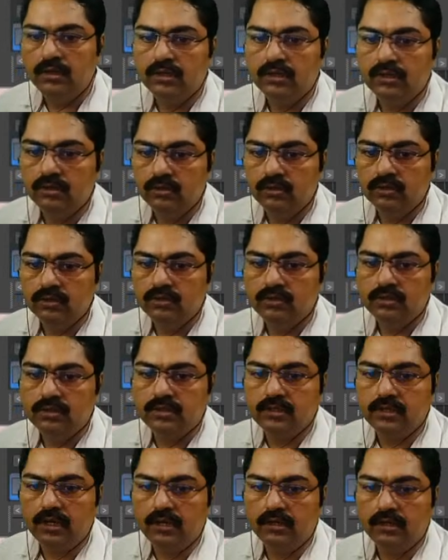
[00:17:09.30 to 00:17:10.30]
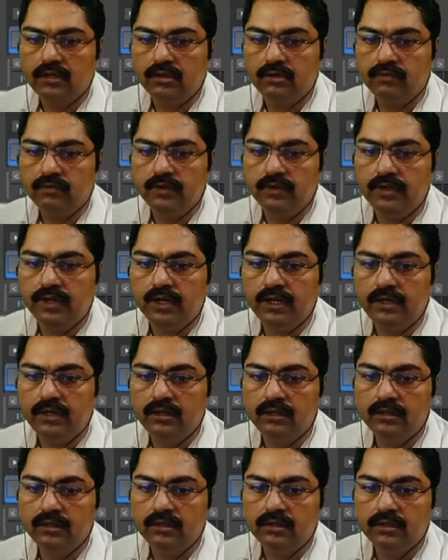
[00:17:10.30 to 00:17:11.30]
go to the center of the grid.
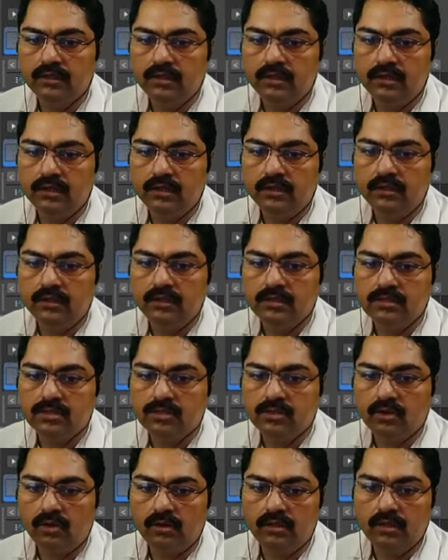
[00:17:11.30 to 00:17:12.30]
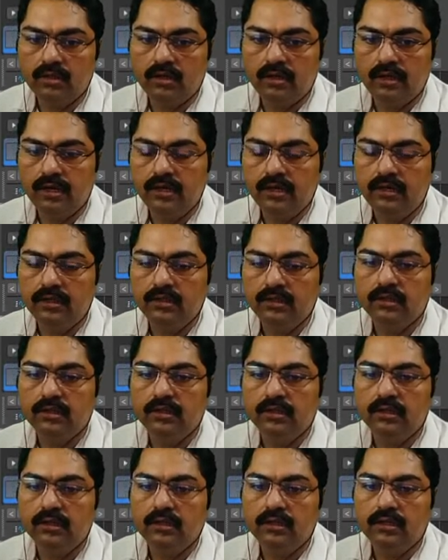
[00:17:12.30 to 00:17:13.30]
This is called the grid.
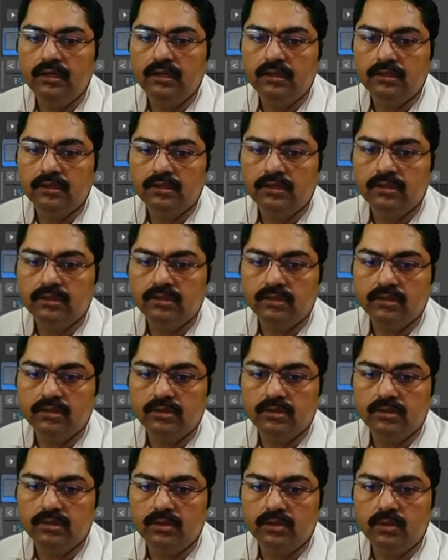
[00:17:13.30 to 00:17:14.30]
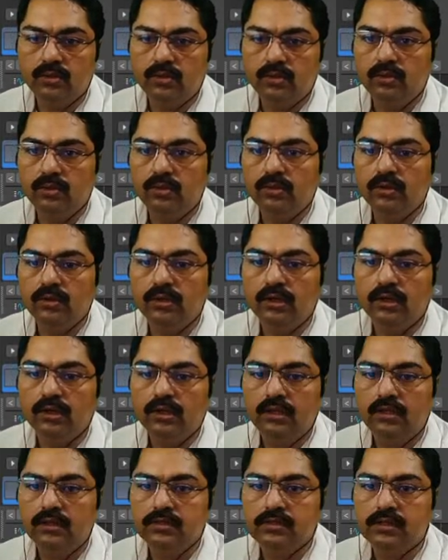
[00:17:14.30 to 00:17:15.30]
So
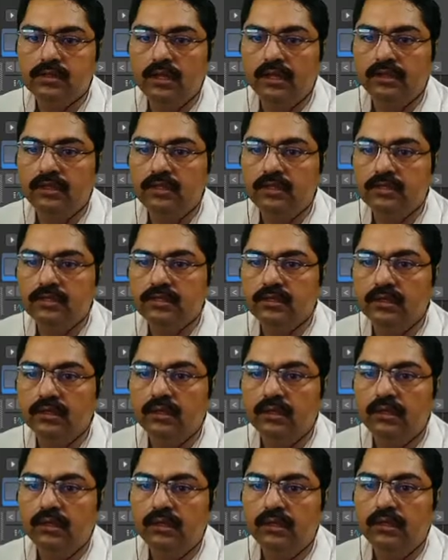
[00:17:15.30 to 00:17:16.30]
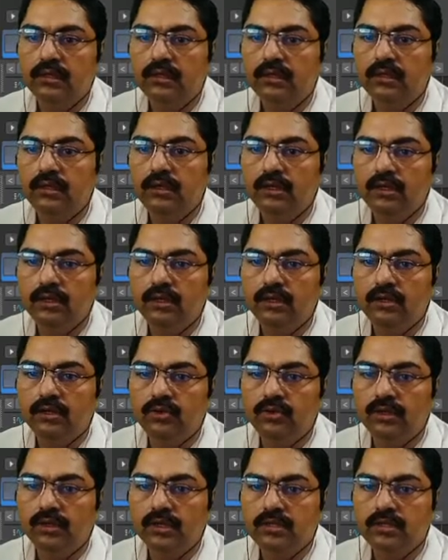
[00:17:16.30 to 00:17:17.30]
it's like this. Here you
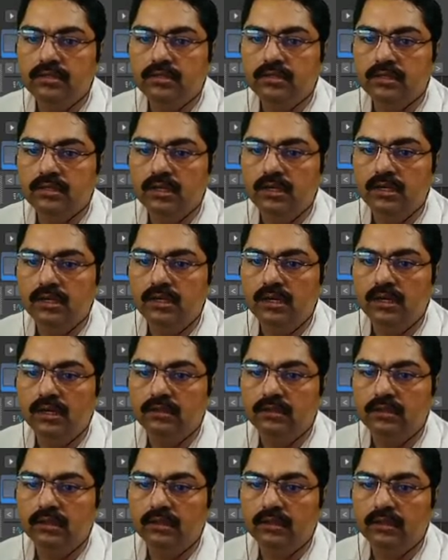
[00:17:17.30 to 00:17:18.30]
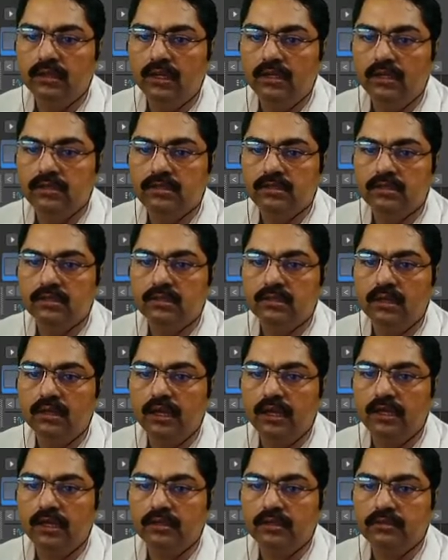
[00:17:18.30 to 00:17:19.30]
can see other things
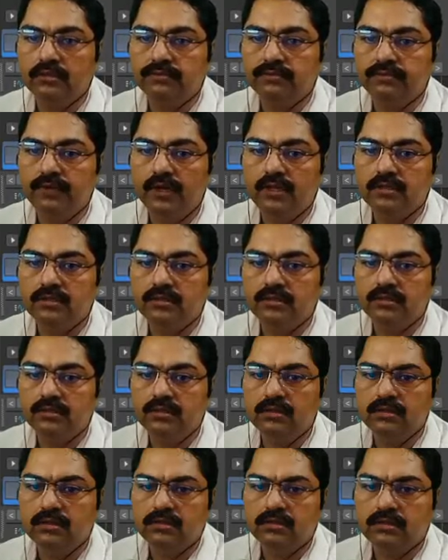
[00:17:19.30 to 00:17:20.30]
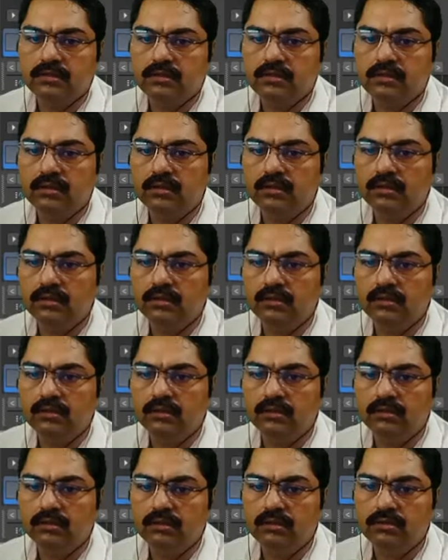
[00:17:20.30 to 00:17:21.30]
like faces.
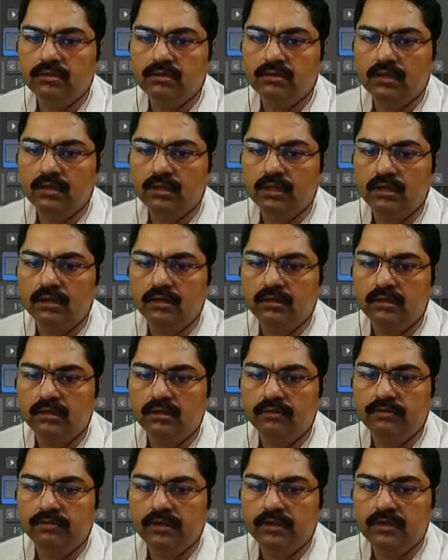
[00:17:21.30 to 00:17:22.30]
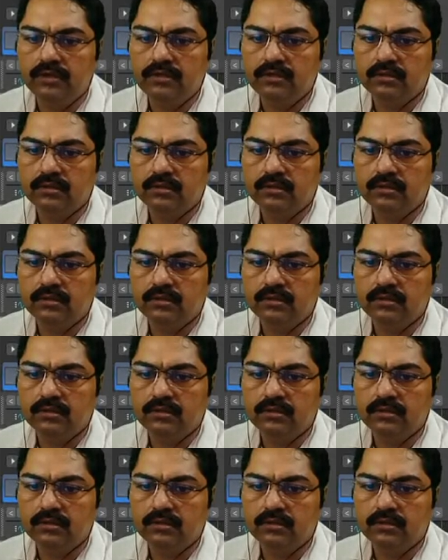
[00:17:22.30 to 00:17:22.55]
It's nothing different.